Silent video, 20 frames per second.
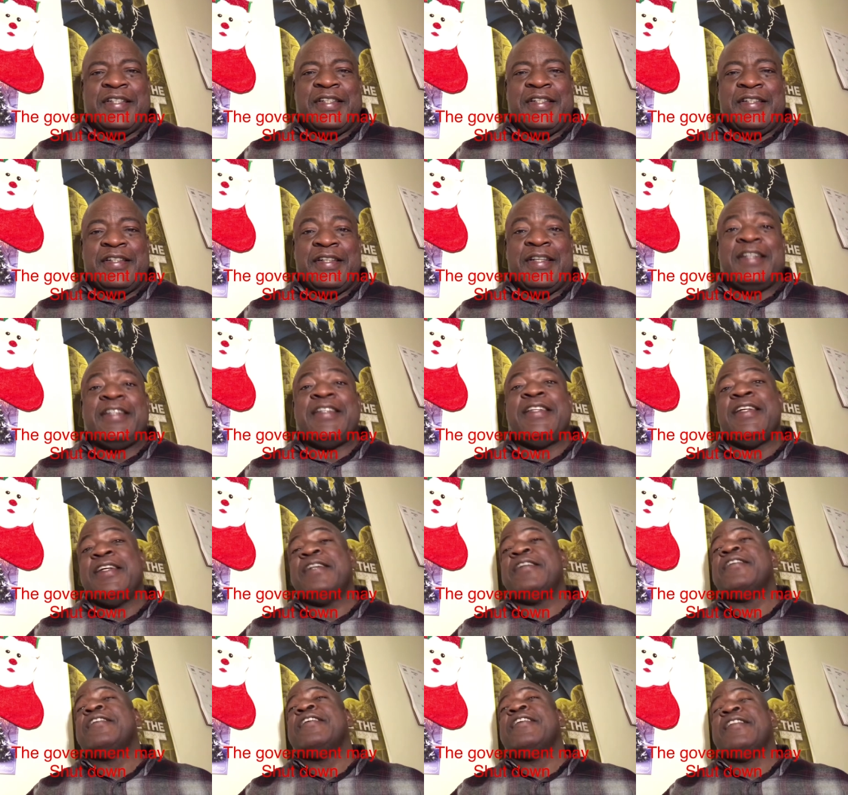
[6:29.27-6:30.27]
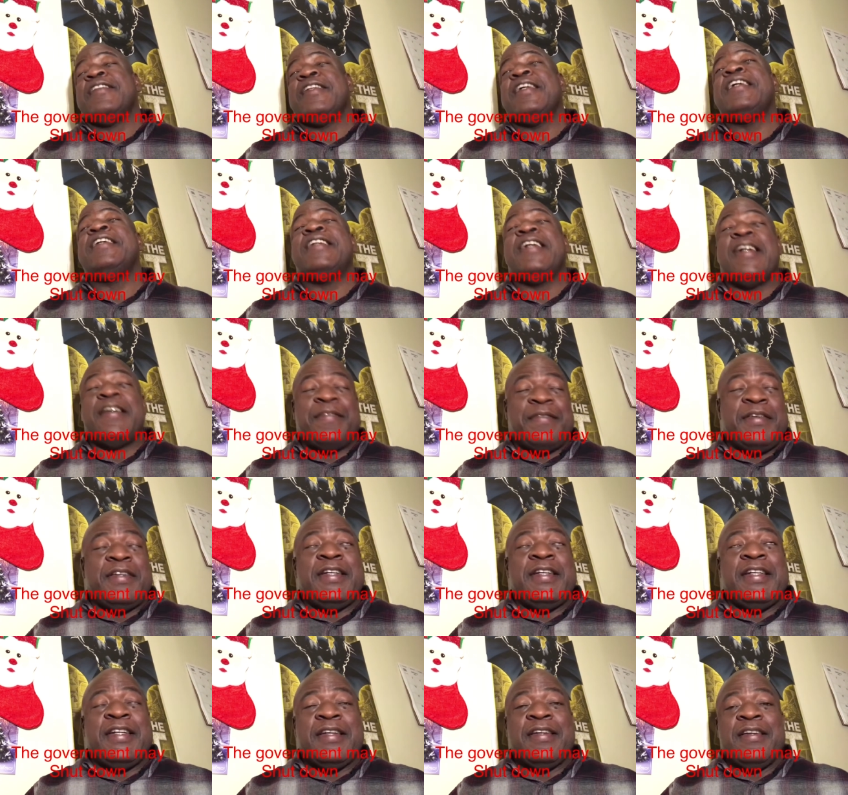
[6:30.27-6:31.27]
And then they
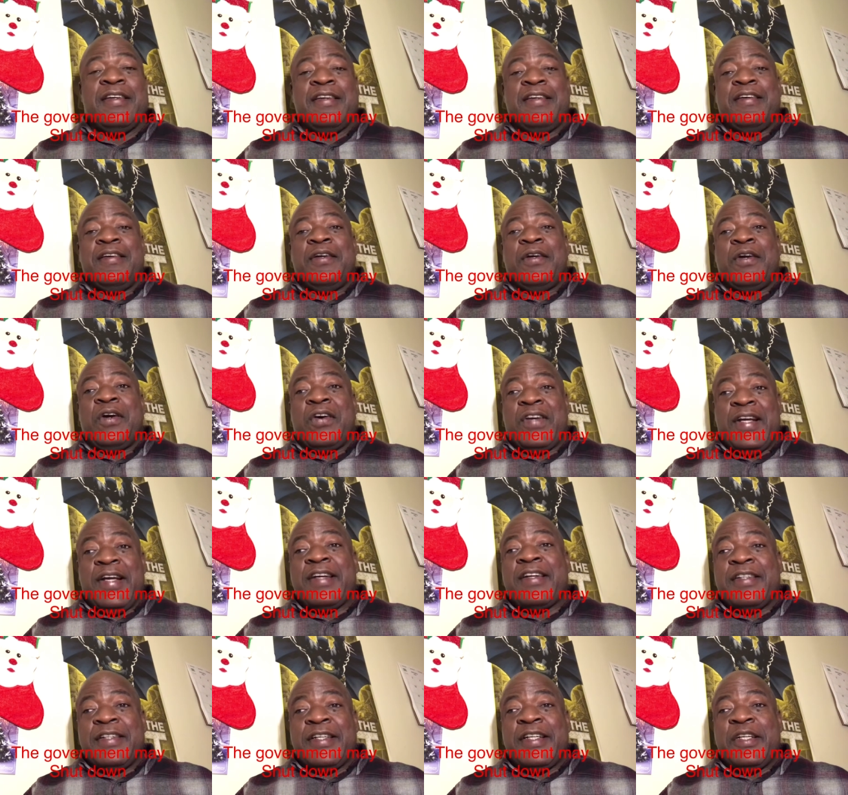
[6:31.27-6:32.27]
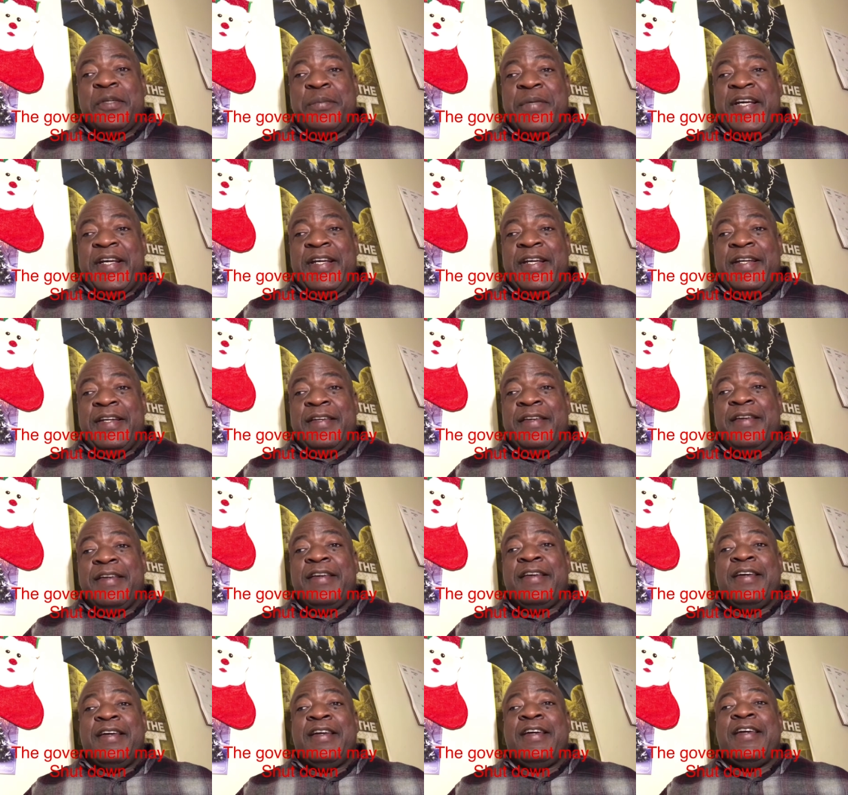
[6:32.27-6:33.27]
definitely are not going to get paid.
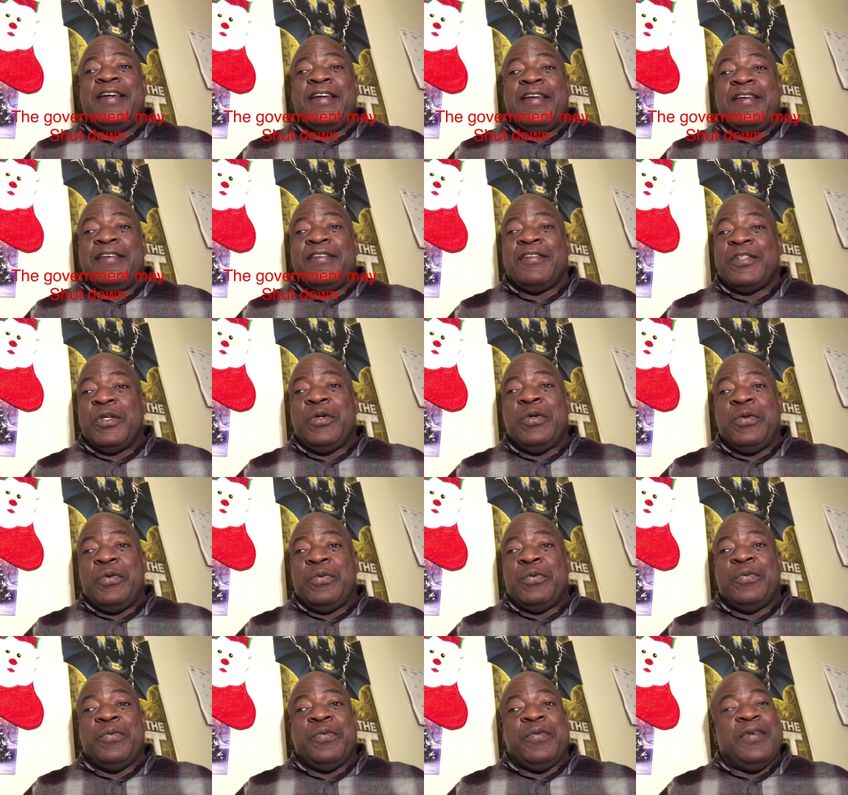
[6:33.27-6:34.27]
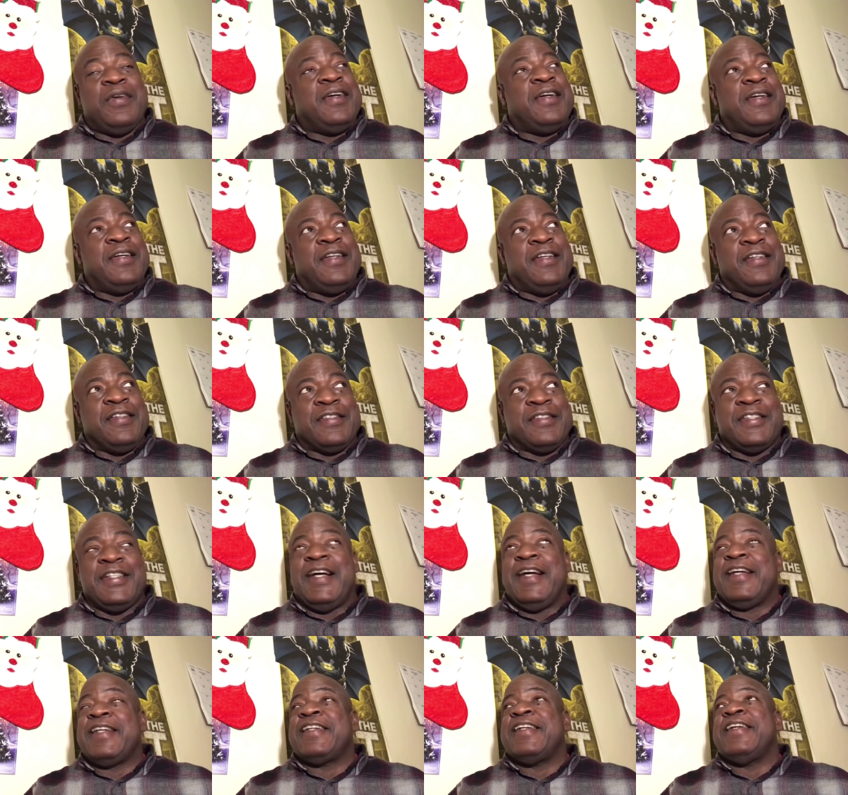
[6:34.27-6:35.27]
So it looks
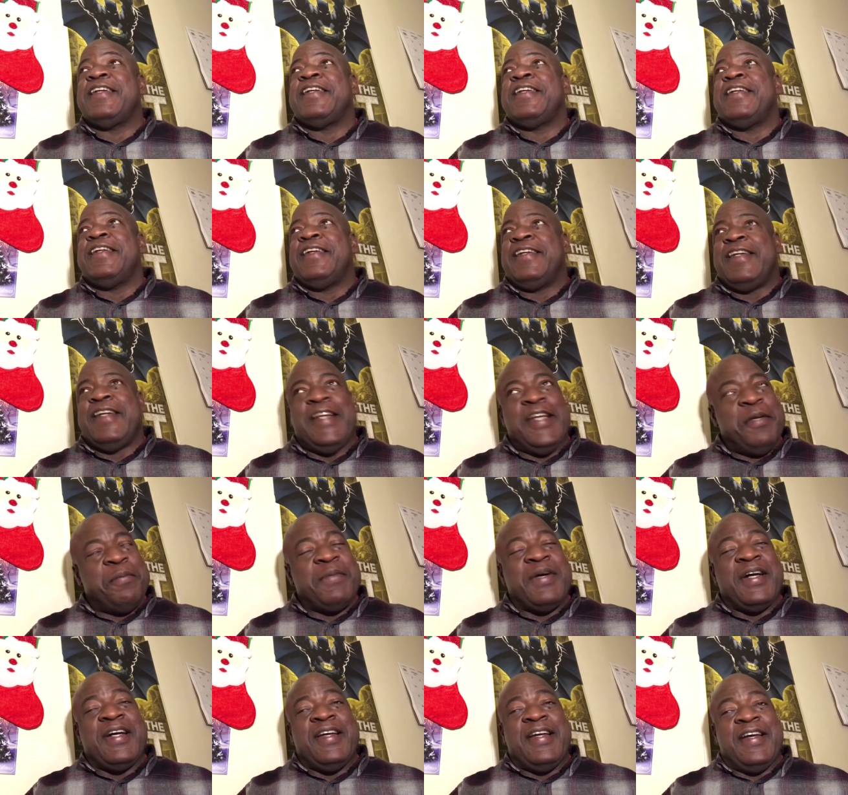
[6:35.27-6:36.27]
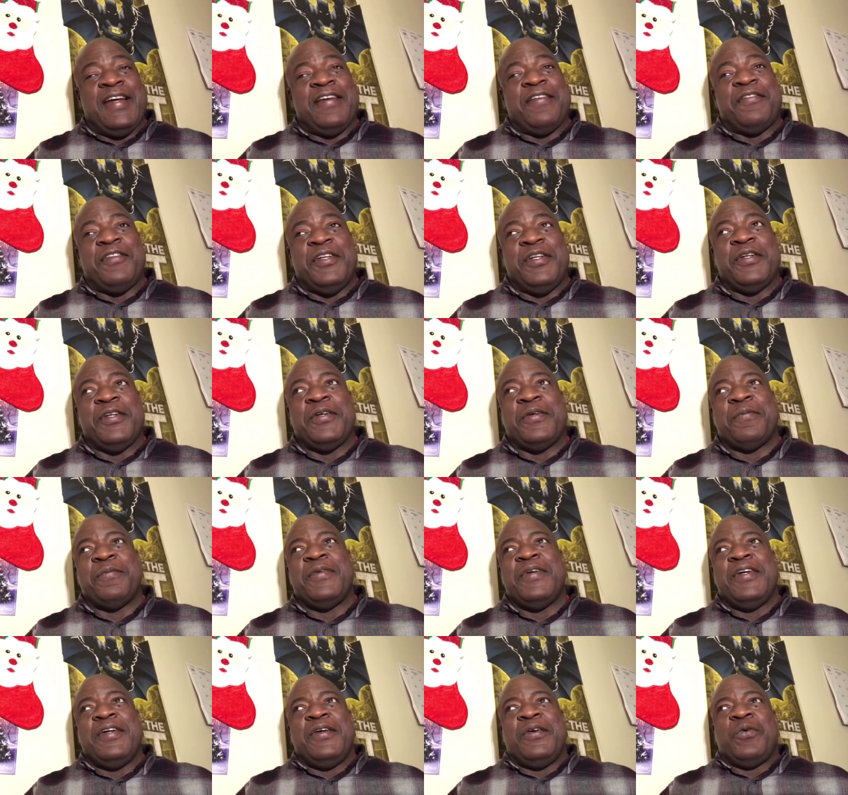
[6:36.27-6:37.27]
like that he might have them
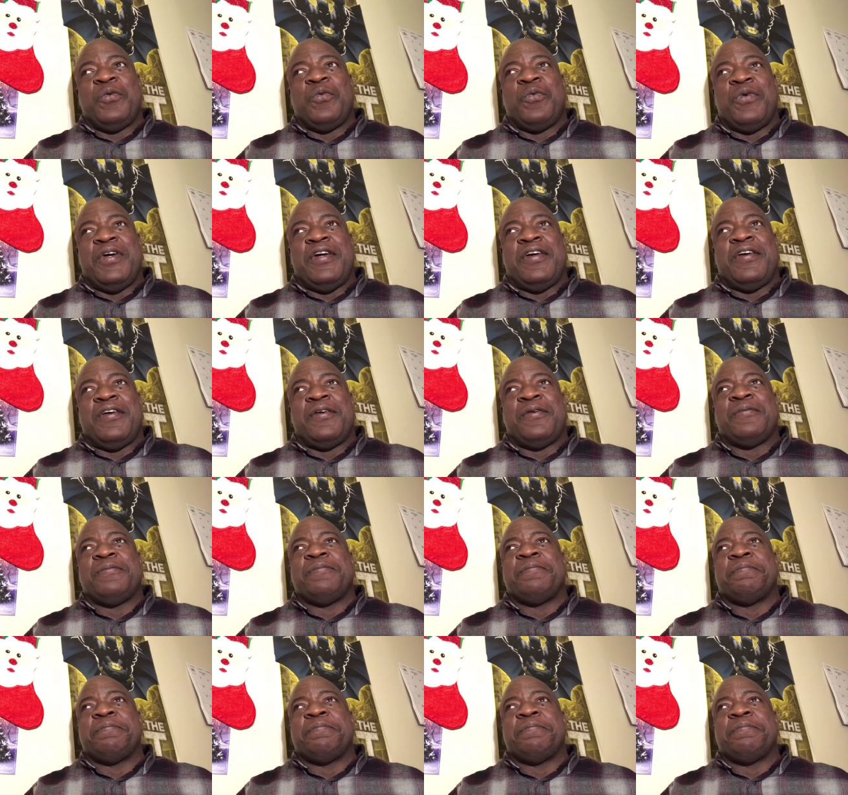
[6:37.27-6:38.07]
where